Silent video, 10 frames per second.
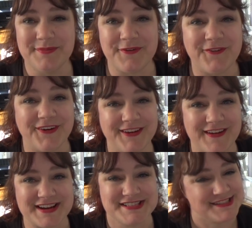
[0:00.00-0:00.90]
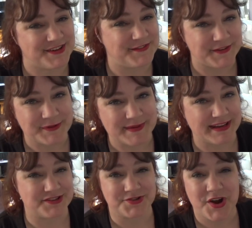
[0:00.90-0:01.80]
before you actually start
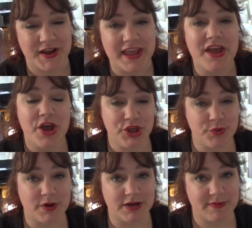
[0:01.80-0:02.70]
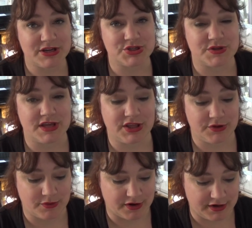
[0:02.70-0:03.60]
filming and drawing you want to make sure that
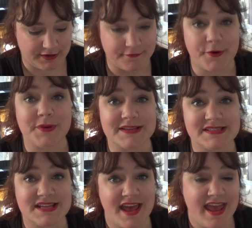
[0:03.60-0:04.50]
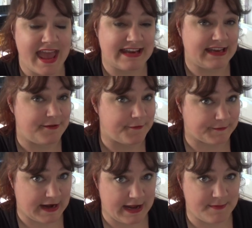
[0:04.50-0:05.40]
you are in focus and in
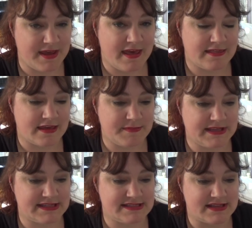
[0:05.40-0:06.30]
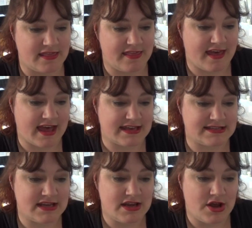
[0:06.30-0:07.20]
frame that means
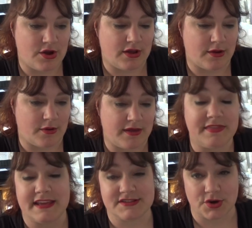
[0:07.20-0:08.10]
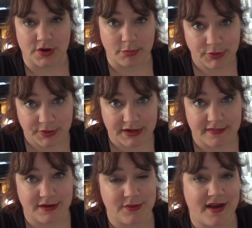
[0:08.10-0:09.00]
that uh, things aren't blurry,
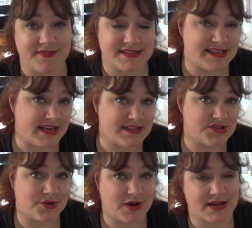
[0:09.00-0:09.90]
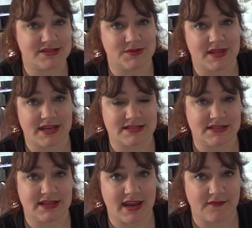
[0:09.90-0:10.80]
that you have the settings correct so that
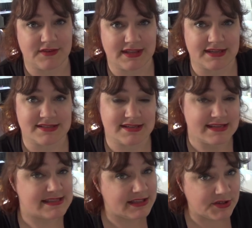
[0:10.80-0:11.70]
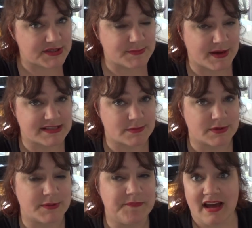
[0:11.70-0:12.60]
everything is as clear as
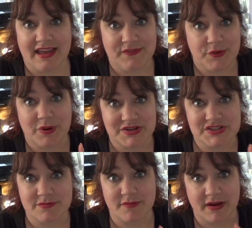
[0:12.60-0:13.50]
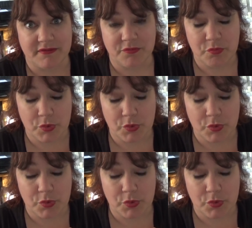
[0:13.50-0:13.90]
possible. If you watch some of my